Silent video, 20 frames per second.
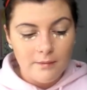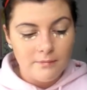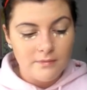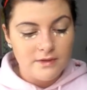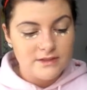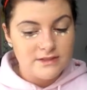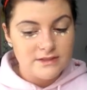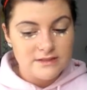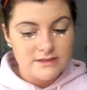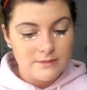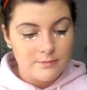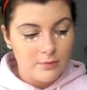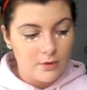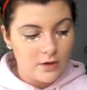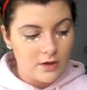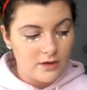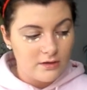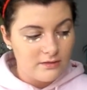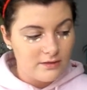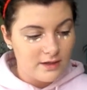This is the
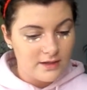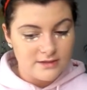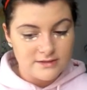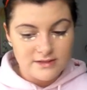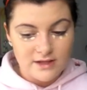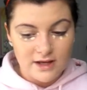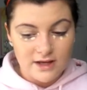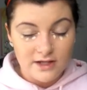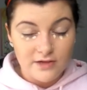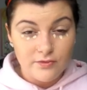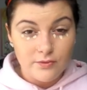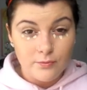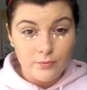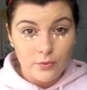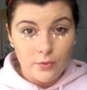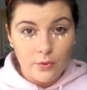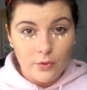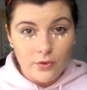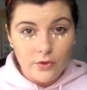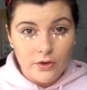part that is kind of
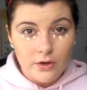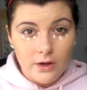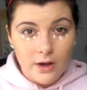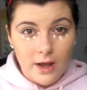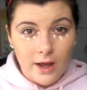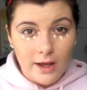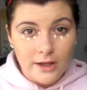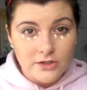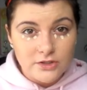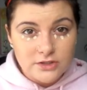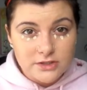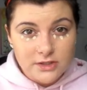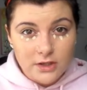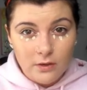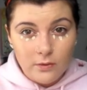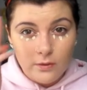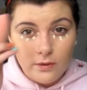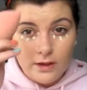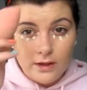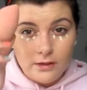important. I just
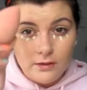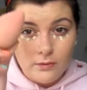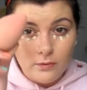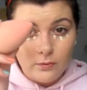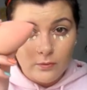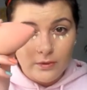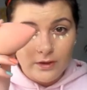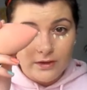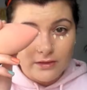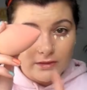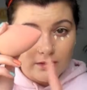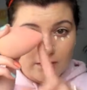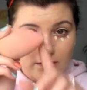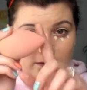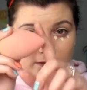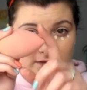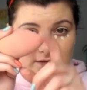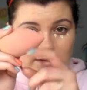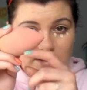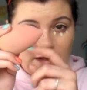go in with
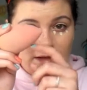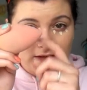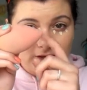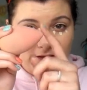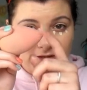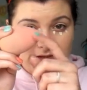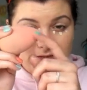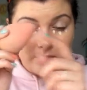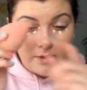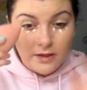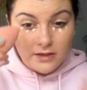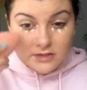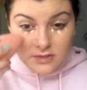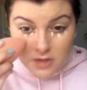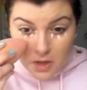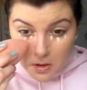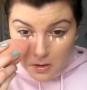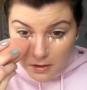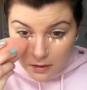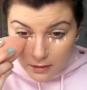this end of the
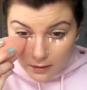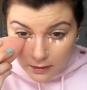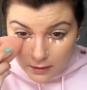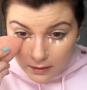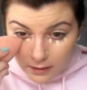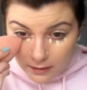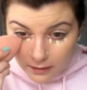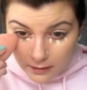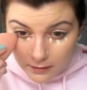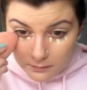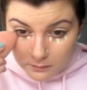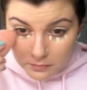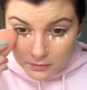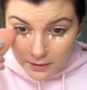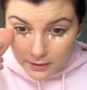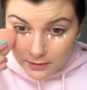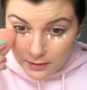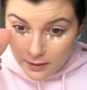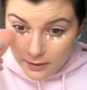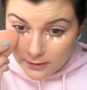sponge and
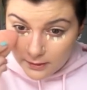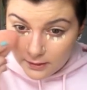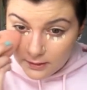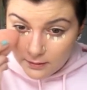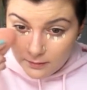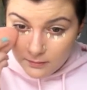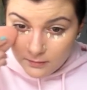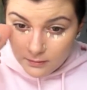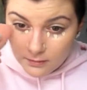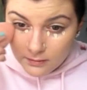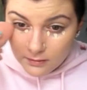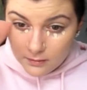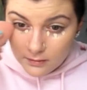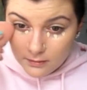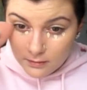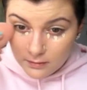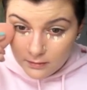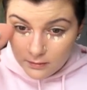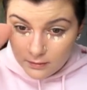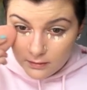blend that in,
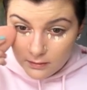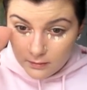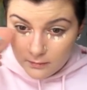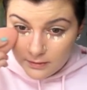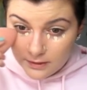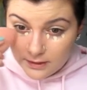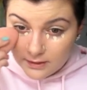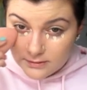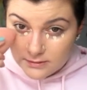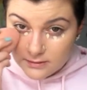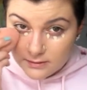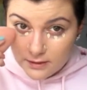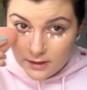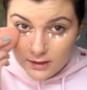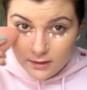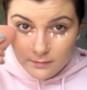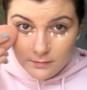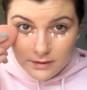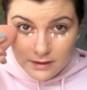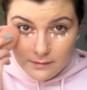because a
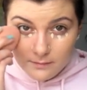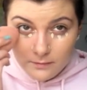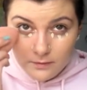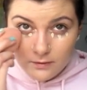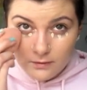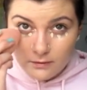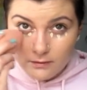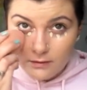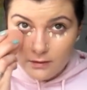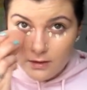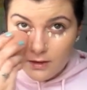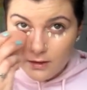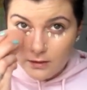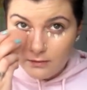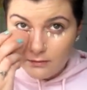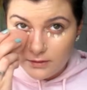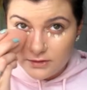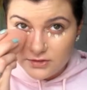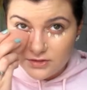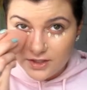lot of people
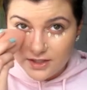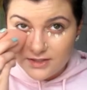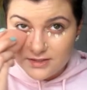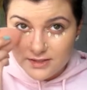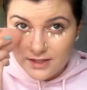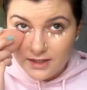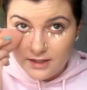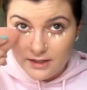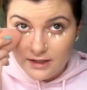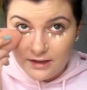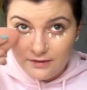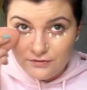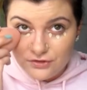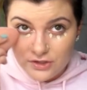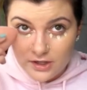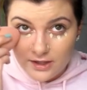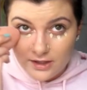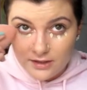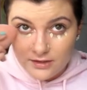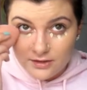with dry skin have
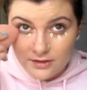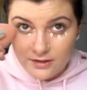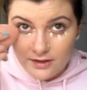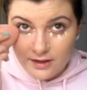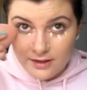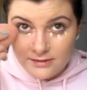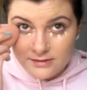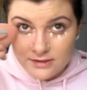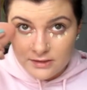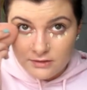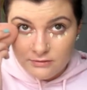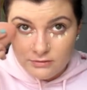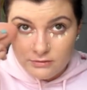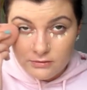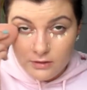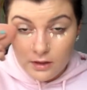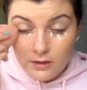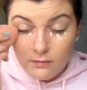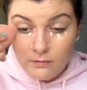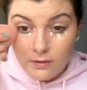dry under eyes, and you do
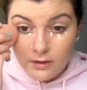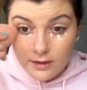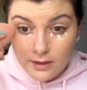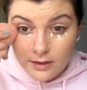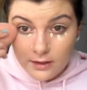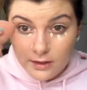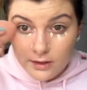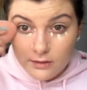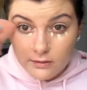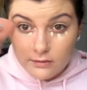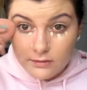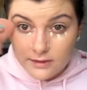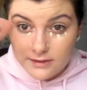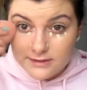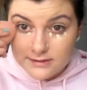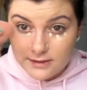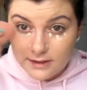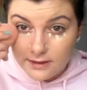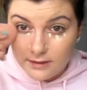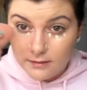not want any
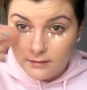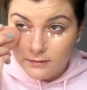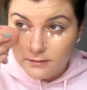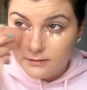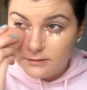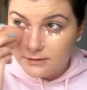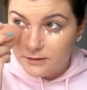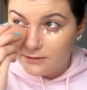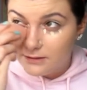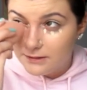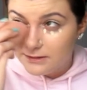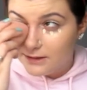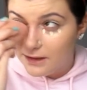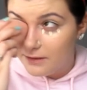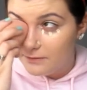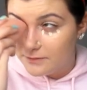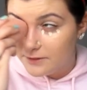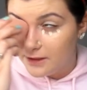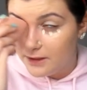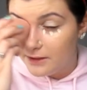creasing. So this
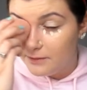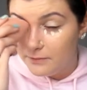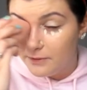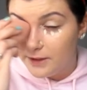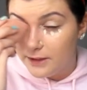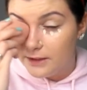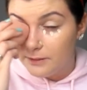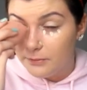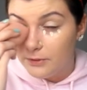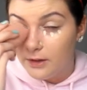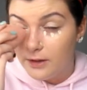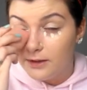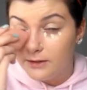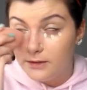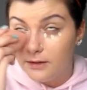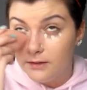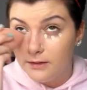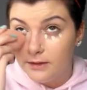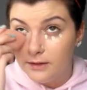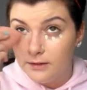helps kind of blend the
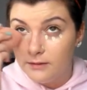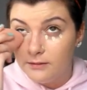product all in.